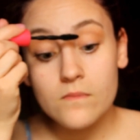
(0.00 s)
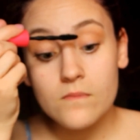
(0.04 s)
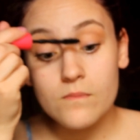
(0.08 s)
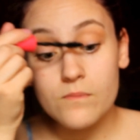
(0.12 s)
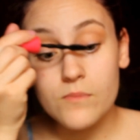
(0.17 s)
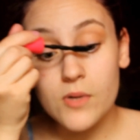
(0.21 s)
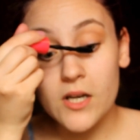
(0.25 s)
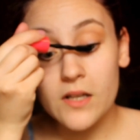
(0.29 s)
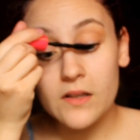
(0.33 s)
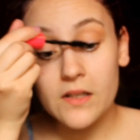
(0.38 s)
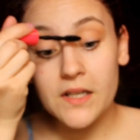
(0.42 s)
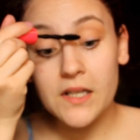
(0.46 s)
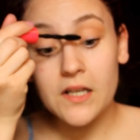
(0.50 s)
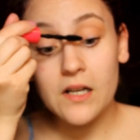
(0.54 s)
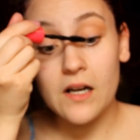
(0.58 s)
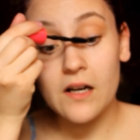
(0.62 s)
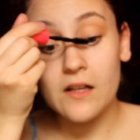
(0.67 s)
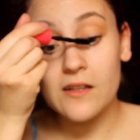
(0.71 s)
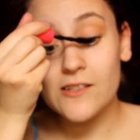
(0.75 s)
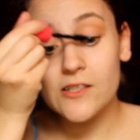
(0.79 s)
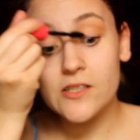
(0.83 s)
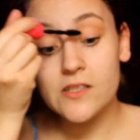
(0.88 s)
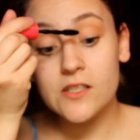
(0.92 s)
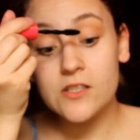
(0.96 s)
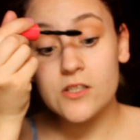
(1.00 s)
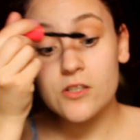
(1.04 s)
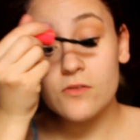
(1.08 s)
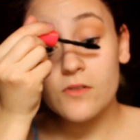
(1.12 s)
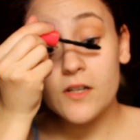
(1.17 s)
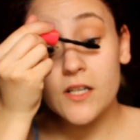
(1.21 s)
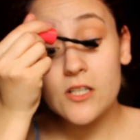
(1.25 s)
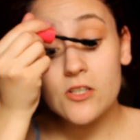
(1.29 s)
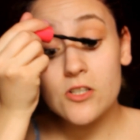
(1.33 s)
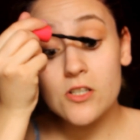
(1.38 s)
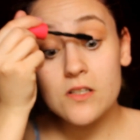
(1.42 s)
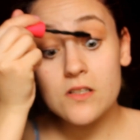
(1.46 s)
But like other
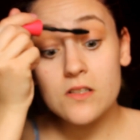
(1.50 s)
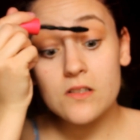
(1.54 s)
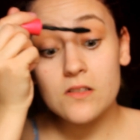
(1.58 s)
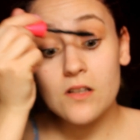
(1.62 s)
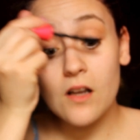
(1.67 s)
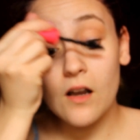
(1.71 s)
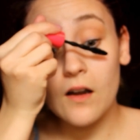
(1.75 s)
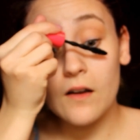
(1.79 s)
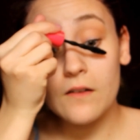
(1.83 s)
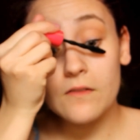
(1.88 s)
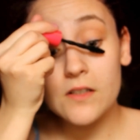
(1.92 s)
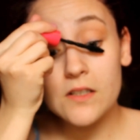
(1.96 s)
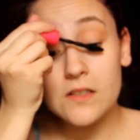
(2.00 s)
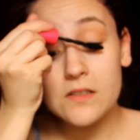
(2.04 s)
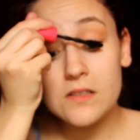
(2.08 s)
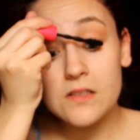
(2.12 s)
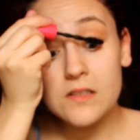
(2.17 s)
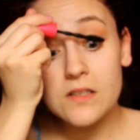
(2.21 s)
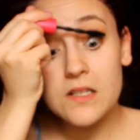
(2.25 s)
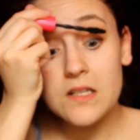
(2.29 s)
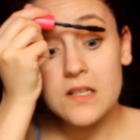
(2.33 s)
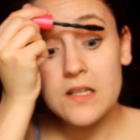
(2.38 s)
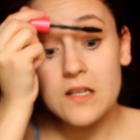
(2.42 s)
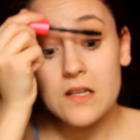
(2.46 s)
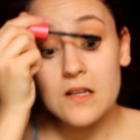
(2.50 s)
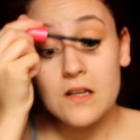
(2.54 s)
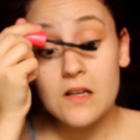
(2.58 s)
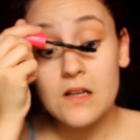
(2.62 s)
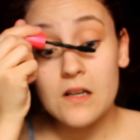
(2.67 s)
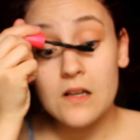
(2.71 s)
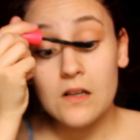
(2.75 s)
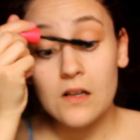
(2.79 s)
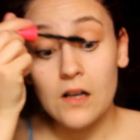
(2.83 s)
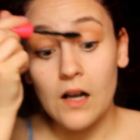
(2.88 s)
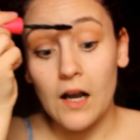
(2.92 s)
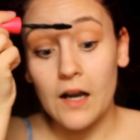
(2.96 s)
situations, obviously,
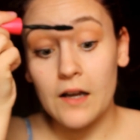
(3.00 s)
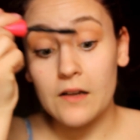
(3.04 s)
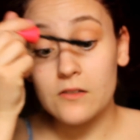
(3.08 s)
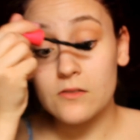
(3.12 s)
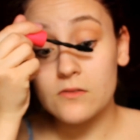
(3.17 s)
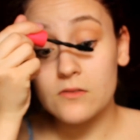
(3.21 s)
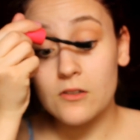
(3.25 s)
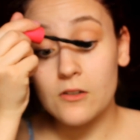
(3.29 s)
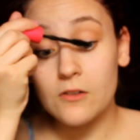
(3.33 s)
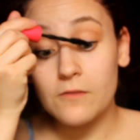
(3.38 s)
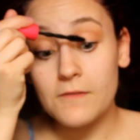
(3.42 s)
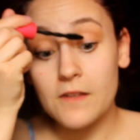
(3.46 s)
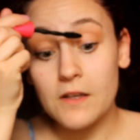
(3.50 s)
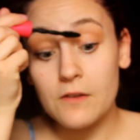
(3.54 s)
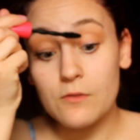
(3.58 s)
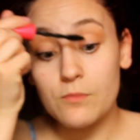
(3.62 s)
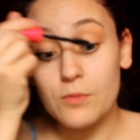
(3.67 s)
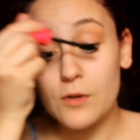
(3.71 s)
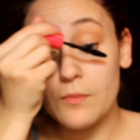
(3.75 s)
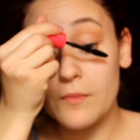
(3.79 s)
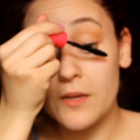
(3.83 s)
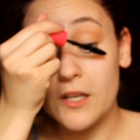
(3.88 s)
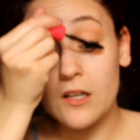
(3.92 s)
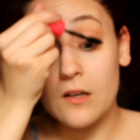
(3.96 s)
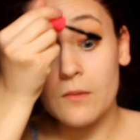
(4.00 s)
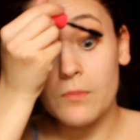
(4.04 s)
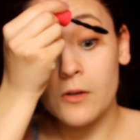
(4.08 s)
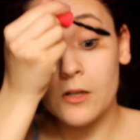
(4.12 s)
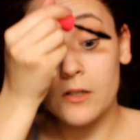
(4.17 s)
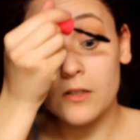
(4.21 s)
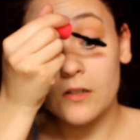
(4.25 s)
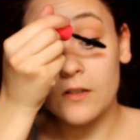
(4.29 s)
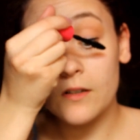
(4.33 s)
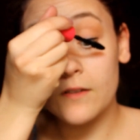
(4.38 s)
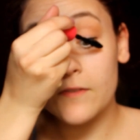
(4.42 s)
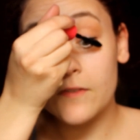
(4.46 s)
I don't know if they would put makeup
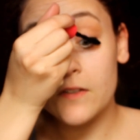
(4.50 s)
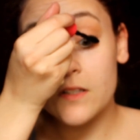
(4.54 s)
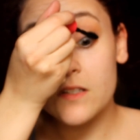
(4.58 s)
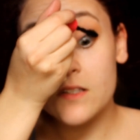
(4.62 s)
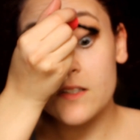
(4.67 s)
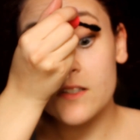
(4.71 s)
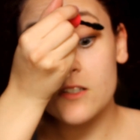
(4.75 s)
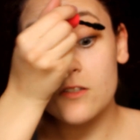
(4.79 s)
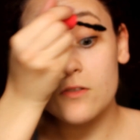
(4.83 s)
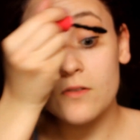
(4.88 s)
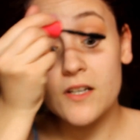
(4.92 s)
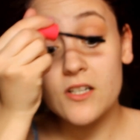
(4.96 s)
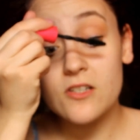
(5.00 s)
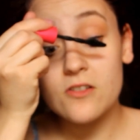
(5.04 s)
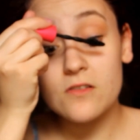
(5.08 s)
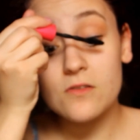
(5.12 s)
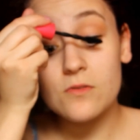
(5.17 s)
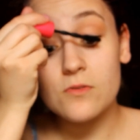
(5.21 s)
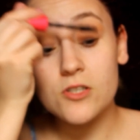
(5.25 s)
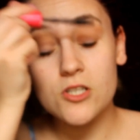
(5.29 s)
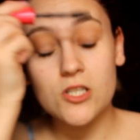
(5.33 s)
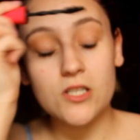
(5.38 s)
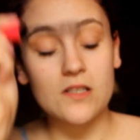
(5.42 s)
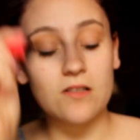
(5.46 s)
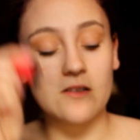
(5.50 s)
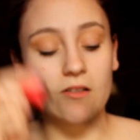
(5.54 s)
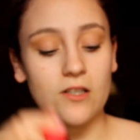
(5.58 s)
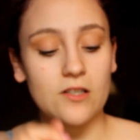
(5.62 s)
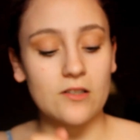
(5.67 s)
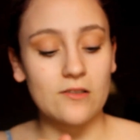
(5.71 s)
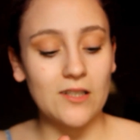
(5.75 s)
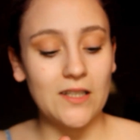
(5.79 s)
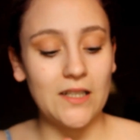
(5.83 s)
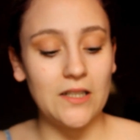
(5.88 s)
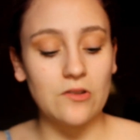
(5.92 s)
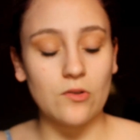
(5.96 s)
on her for the situations where she's
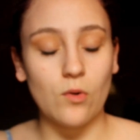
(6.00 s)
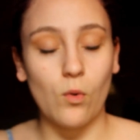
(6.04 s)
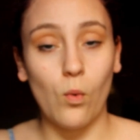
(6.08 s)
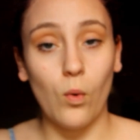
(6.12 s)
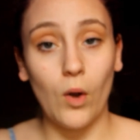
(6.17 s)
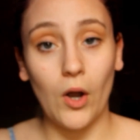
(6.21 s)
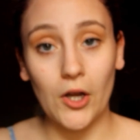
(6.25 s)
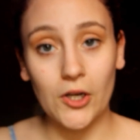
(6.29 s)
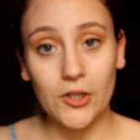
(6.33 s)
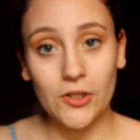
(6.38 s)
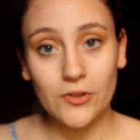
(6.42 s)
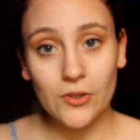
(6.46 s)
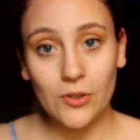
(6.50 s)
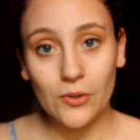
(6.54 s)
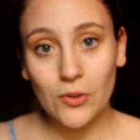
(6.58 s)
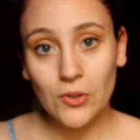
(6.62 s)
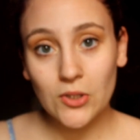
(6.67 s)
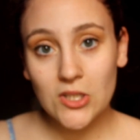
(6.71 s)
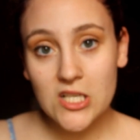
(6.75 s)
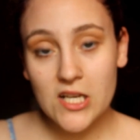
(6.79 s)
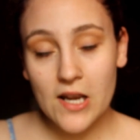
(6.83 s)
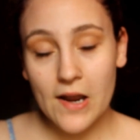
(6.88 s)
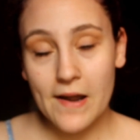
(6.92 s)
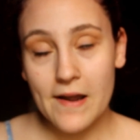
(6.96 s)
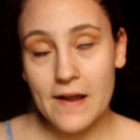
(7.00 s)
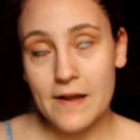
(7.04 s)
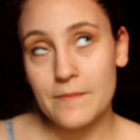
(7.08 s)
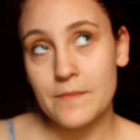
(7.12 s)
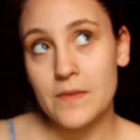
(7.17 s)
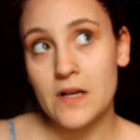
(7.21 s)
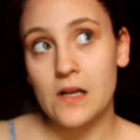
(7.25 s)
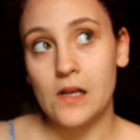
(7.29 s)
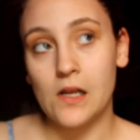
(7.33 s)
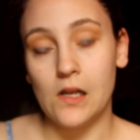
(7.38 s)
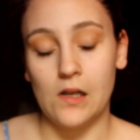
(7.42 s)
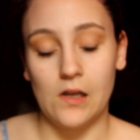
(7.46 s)
literally in the water the whole time.
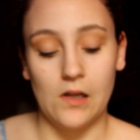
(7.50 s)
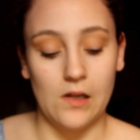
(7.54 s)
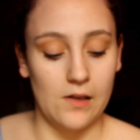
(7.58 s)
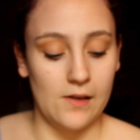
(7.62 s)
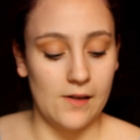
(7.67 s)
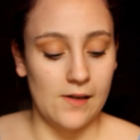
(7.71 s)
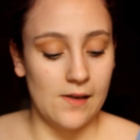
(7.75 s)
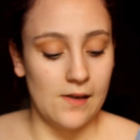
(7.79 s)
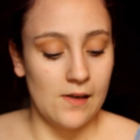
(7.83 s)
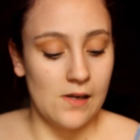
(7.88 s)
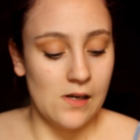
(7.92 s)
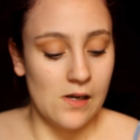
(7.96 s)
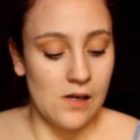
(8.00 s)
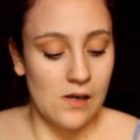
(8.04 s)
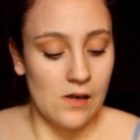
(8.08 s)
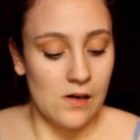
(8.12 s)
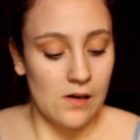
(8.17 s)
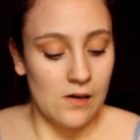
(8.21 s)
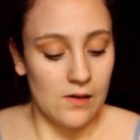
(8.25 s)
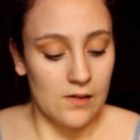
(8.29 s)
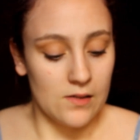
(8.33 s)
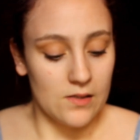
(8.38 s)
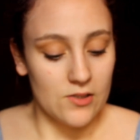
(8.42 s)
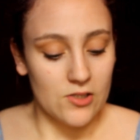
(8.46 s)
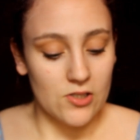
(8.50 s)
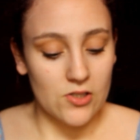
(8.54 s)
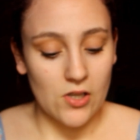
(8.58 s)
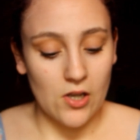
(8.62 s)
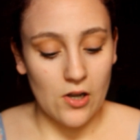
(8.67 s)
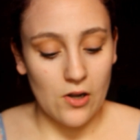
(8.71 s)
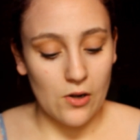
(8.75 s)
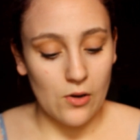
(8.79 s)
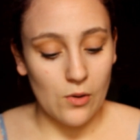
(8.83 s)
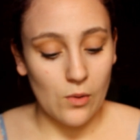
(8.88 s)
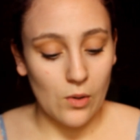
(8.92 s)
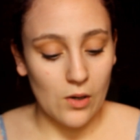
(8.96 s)

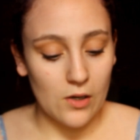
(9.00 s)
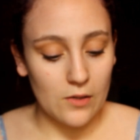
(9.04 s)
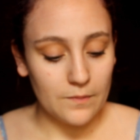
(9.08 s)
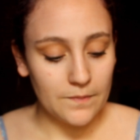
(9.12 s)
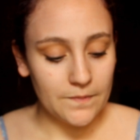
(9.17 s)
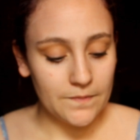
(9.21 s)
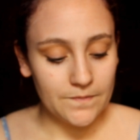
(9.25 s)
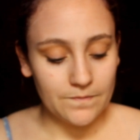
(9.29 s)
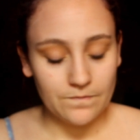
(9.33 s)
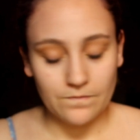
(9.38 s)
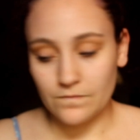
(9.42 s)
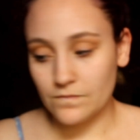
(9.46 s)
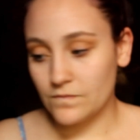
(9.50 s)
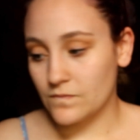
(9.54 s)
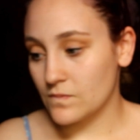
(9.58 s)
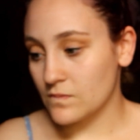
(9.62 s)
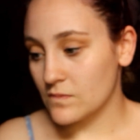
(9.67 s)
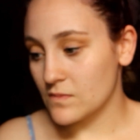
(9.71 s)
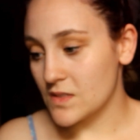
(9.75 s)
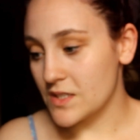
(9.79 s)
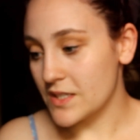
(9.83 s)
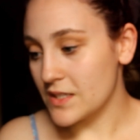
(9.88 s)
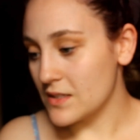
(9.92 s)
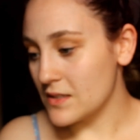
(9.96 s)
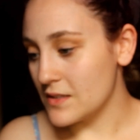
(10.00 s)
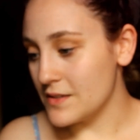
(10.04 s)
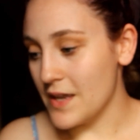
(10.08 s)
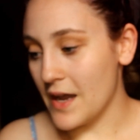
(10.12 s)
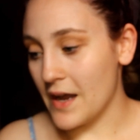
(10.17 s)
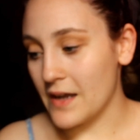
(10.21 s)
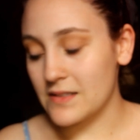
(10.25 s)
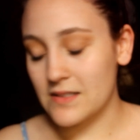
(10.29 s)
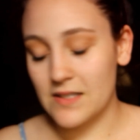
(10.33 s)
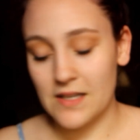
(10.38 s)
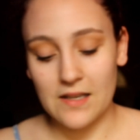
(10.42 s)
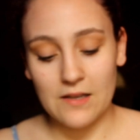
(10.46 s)
So
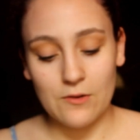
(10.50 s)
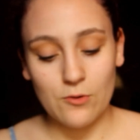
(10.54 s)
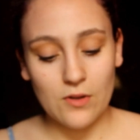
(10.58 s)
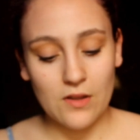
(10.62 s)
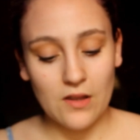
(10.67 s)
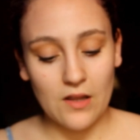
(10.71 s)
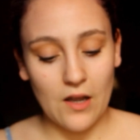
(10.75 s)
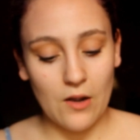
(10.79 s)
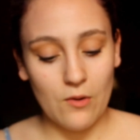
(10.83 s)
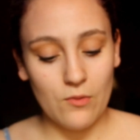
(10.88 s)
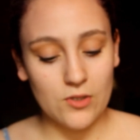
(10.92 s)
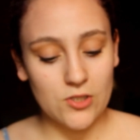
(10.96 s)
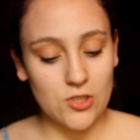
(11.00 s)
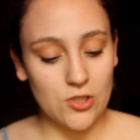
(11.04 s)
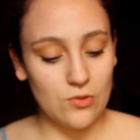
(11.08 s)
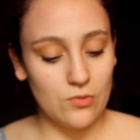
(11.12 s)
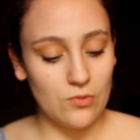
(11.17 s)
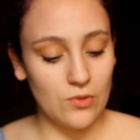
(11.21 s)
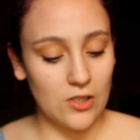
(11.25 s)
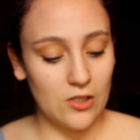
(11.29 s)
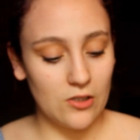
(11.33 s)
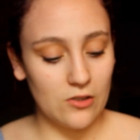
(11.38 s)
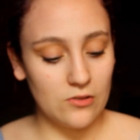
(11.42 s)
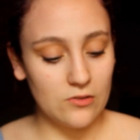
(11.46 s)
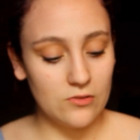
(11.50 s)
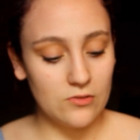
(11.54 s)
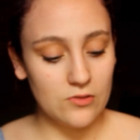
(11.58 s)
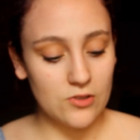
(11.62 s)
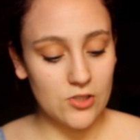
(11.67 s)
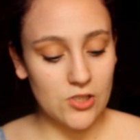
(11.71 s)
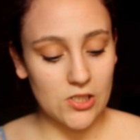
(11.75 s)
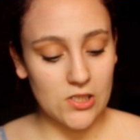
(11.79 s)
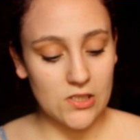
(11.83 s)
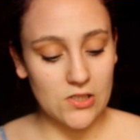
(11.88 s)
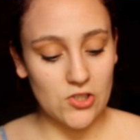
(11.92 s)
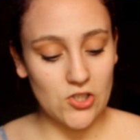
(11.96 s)
yeah, take with that what you will.
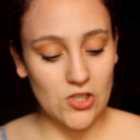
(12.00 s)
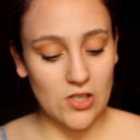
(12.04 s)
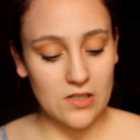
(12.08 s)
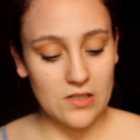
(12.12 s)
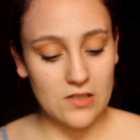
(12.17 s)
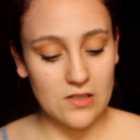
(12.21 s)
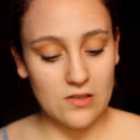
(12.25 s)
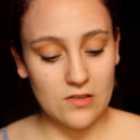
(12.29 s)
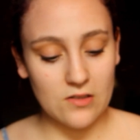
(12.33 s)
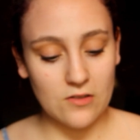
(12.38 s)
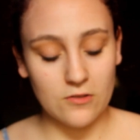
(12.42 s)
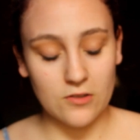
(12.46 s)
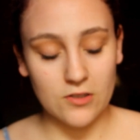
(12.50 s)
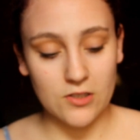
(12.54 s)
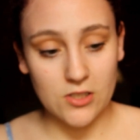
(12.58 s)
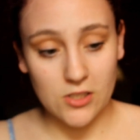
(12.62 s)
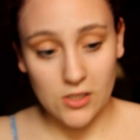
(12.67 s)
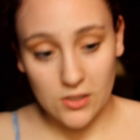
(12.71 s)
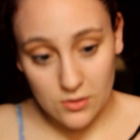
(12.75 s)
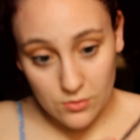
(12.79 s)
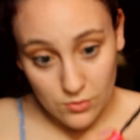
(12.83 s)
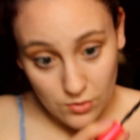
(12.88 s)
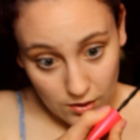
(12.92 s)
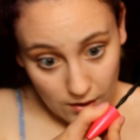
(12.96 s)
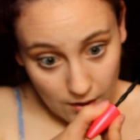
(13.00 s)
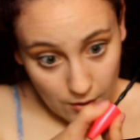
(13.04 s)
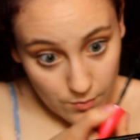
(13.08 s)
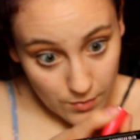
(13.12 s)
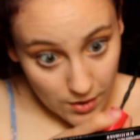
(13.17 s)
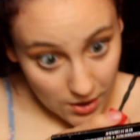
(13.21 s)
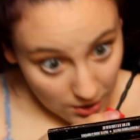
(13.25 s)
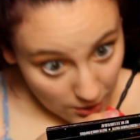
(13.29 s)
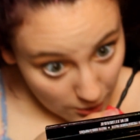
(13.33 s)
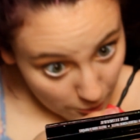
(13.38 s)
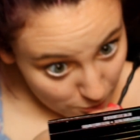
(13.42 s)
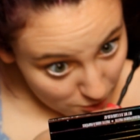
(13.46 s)
She's just as gorgeous without
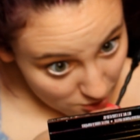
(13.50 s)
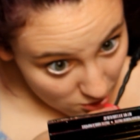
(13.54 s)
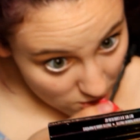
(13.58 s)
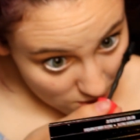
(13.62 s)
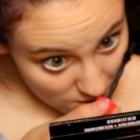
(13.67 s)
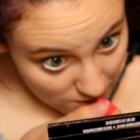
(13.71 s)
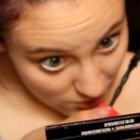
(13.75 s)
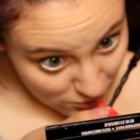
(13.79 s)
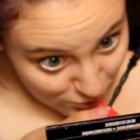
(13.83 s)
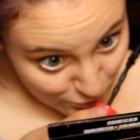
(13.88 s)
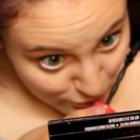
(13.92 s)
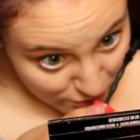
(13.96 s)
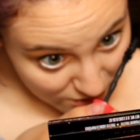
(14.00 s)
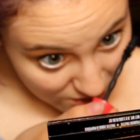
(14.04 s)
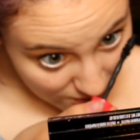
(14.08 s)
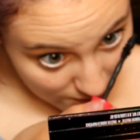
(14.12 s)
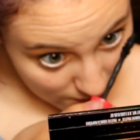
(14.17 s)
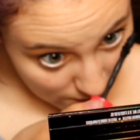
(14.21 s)
makeup as she is with